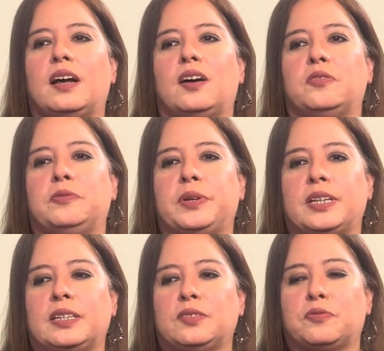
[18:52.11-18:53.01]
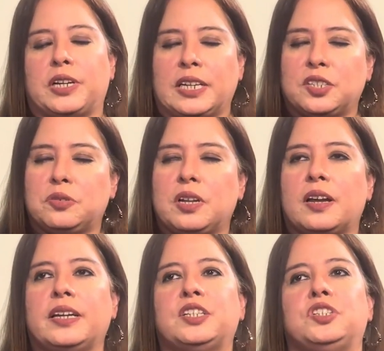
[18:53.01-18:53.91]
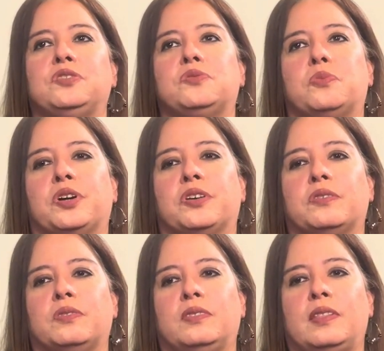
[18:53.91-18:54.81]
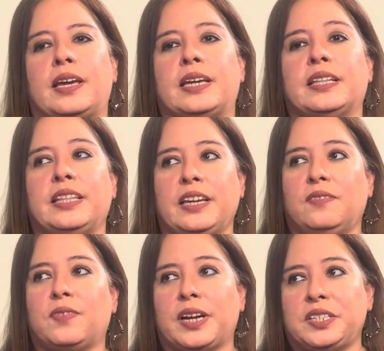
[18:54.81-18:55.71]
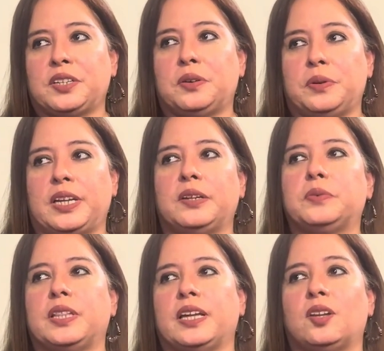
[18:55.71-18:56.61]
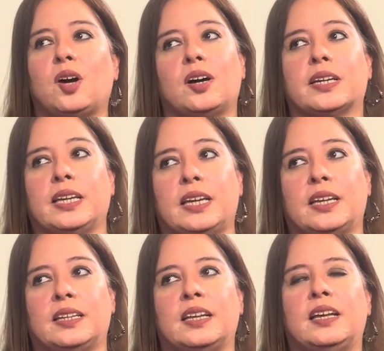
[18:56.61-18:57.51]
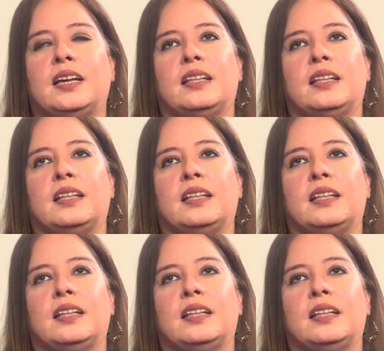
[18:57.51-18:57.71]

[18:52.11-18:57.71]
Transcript: uh, we've been running into a lot of issues where they get the invite to go in, and when they log in,